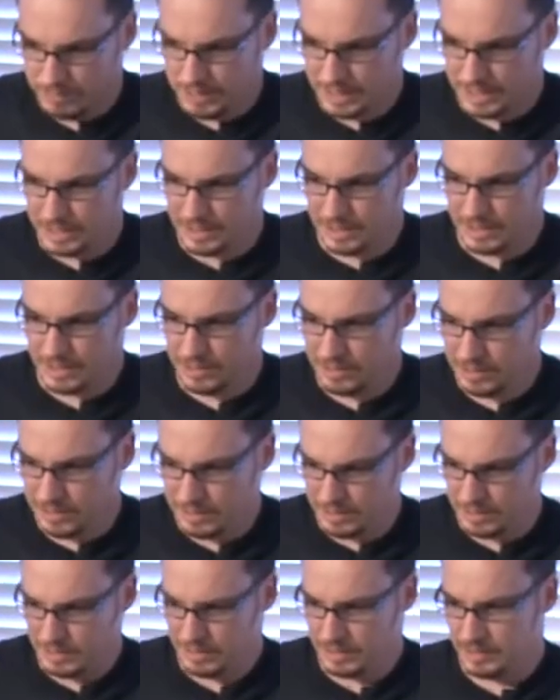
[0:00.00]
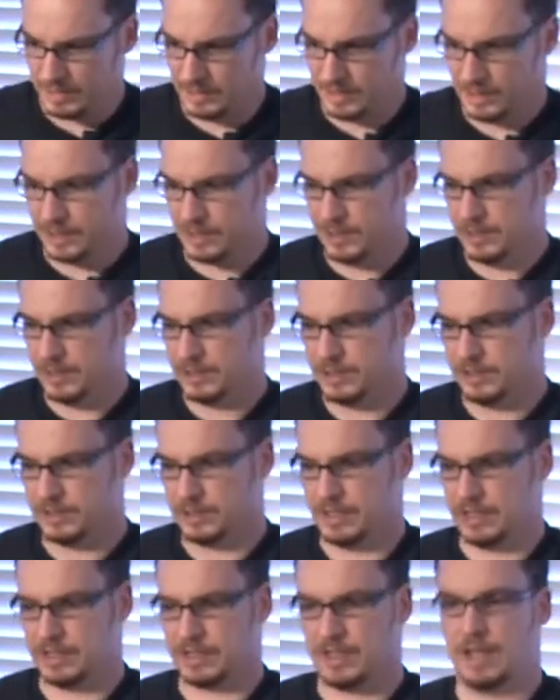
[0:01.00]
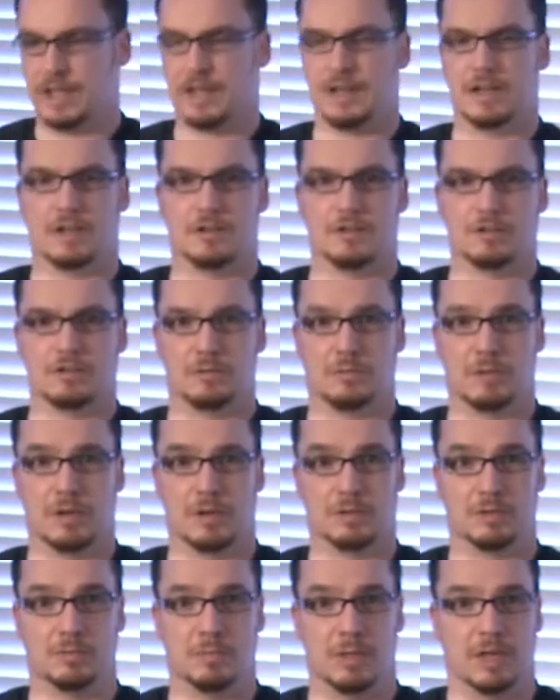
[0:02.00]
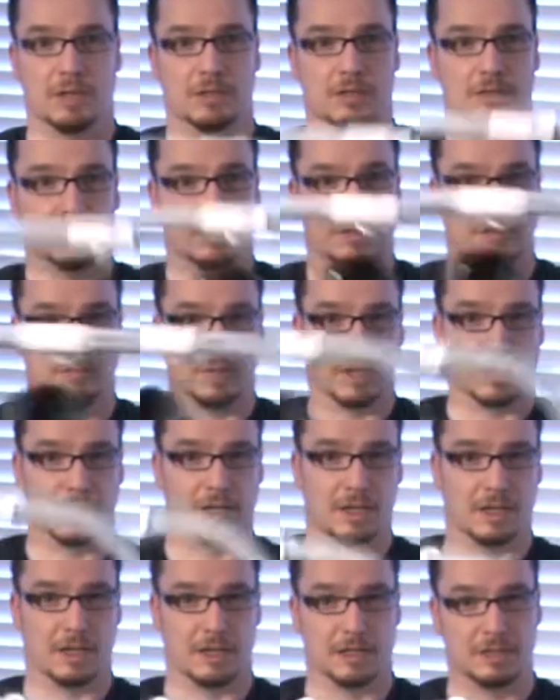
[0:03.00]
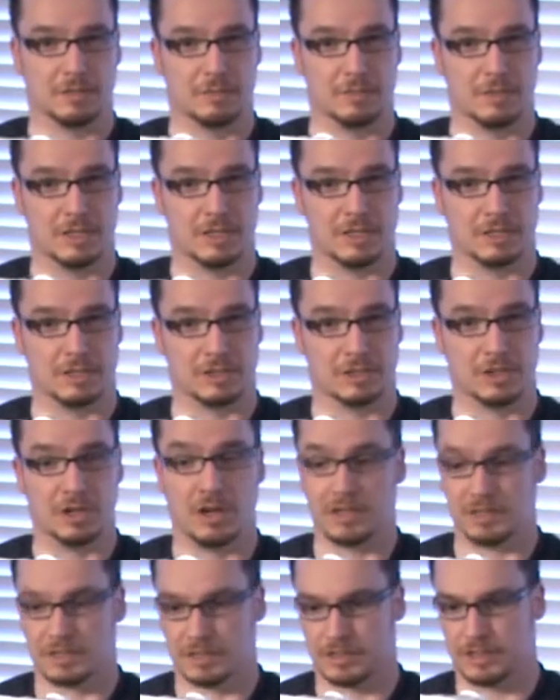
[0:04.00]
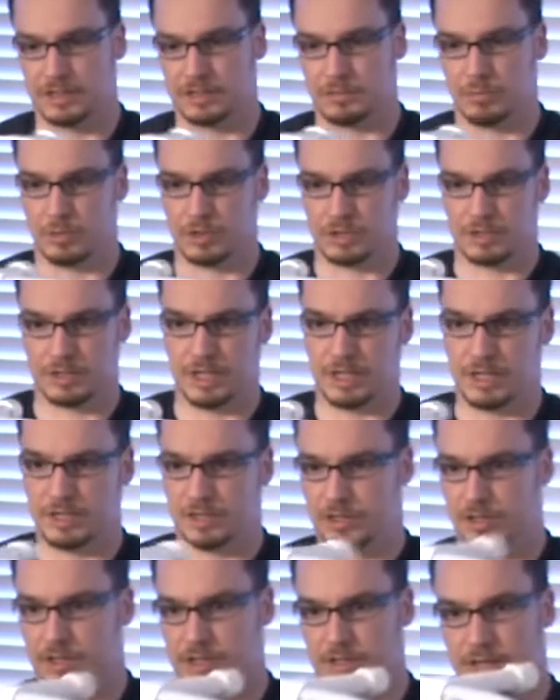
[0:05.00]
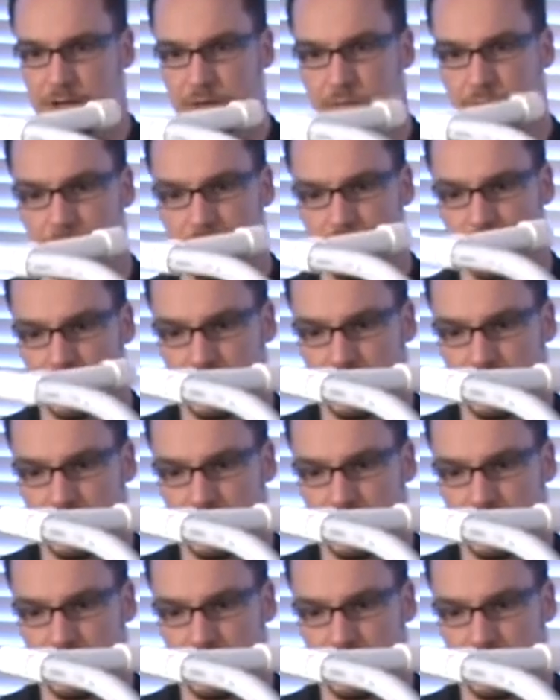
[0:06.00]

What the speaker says: right in there, just like that, and you should be able to balance it and make some decent shots, at least more steady shots that way,